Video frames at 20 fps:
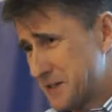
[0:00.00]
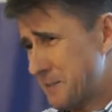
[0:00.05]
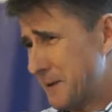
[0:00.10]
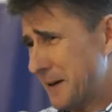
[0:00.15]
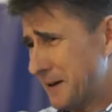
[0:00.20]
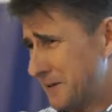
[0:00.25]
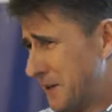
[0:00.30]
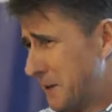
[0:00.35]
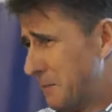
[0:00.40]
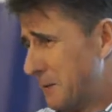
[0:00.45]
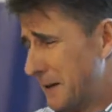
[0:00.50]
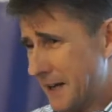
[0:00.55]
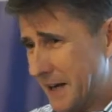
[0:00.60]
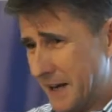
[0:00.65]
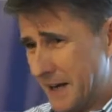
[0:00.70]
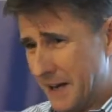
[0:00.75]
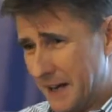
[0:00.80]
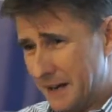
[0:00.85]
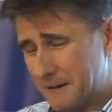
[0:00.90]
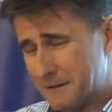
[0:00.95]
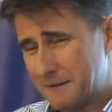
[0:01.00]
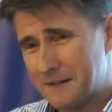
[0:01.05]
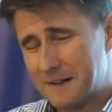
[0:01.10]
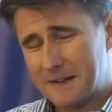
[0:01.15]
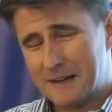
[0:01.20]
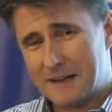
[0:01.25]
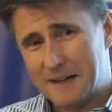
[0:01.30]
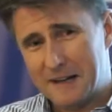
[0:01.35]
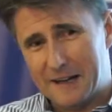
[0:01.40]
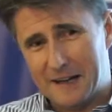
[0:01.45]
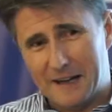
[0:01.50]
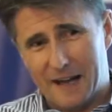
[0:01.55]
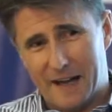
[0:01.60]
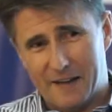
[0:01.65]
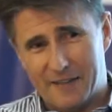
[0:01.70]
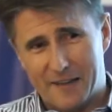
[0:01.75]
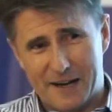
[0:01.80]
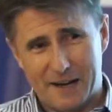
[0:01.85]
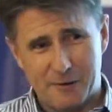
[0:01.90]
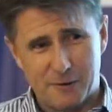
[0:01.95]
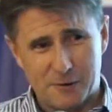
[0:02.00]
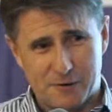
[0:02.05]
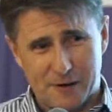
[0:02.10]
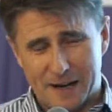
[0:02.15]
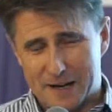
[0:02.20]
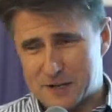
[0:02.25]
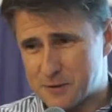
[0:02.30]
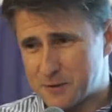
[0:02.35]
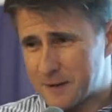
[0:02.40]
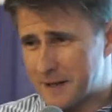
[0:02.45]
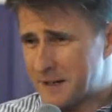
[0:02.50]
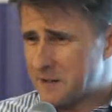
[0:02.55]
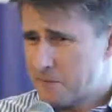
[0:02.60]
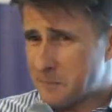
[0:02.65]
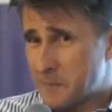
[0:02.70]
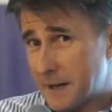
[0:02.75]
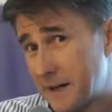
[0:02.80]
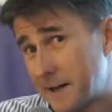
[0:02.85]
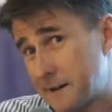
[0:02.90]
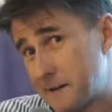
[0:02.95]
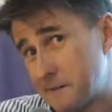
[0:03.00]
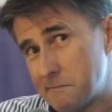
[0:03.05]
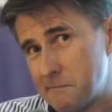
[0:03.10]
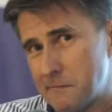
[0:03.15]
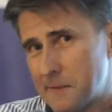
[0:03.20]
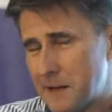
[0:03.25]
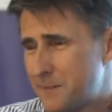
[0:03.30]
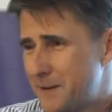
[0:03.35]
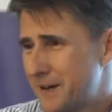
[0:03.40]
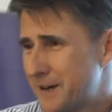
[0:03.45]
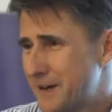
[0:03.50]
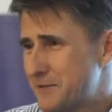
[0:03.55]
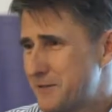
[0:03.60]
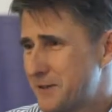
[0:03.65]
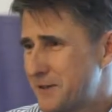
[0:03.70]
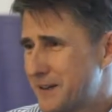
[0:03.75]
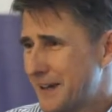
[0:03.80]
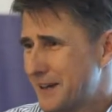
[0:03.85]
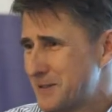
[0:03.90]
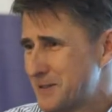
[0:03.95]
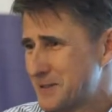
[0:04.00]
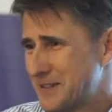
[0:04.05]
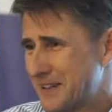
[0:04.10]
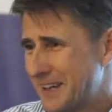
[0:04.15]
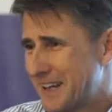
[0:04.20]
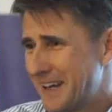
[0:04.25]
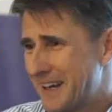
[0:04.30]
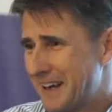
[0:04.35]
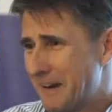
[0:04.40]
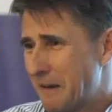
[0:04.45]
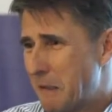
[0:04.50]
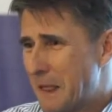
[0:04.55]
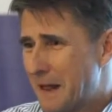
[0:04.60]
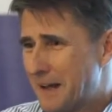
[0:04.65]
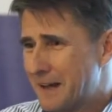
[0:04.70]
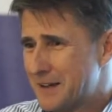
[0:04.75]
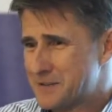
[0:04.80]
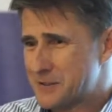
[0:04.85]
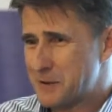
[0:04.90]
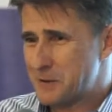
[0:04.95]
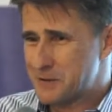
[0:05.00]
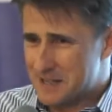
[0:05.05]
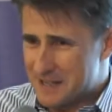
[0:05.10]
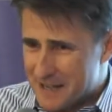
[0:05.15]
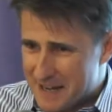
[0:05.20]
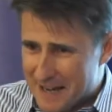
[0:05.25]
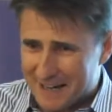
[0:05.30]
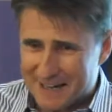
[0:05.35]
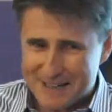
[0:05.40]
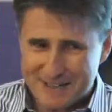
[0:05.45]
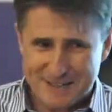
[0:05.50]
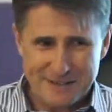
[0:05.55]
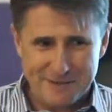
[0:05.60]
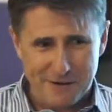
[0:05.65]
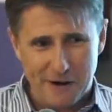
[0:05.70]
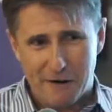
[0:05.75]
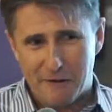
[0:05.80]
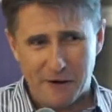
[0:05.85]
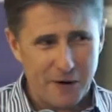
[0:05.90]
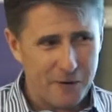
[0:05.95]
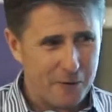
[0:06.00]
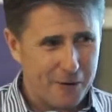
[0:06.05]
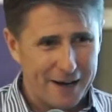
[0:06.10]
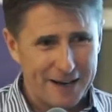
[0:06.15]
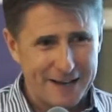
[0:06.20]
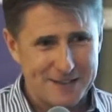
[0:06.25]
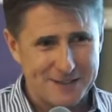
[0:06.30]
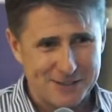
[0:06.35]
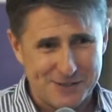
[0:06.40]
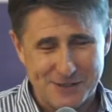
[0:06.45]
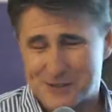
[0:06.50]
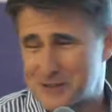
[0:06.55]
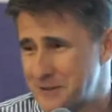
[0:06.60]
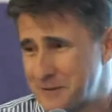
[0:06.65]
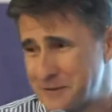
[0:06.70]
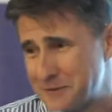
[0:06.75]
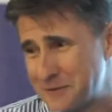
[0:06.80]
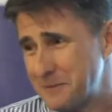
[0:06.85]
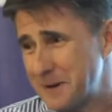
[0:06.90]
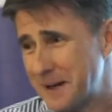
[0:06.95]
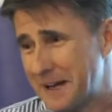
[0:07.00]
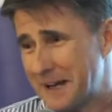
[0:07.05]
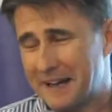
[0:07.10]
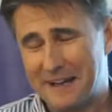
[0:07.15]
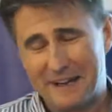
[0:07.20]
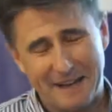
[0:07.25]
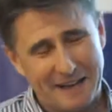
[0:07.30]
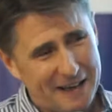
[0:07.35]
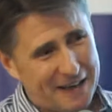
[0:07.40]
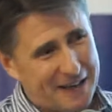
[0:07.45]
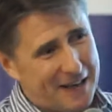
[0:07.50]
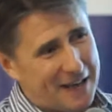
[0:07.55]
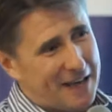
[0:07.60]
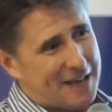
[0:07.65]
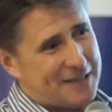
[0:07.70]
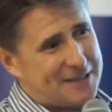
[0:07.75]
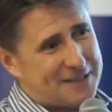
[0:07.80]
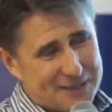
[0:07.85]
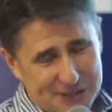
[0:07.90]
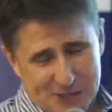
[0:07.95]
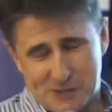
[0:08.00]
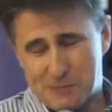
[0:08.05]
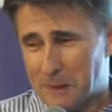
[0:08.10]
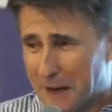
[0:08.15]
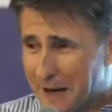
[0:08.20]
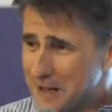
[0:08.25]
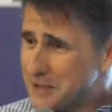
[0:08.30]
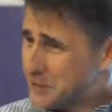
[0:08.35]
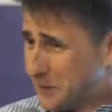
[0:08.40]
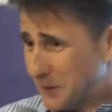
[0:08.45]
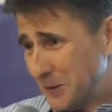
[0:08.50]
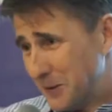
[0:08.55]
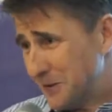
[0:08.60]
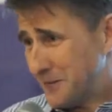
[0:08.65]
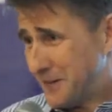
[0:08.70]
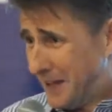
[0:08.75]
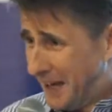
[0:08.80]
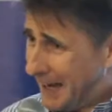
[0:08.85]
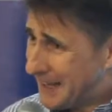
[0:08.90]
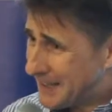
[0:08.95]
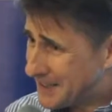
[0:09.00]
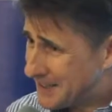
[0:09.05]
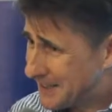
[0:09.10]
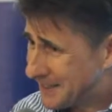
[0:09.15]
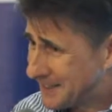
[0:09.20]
about double that now. And then I would graduate and make maybe 100,000 again. So it was a negative ROI decision for me. Despite all of that,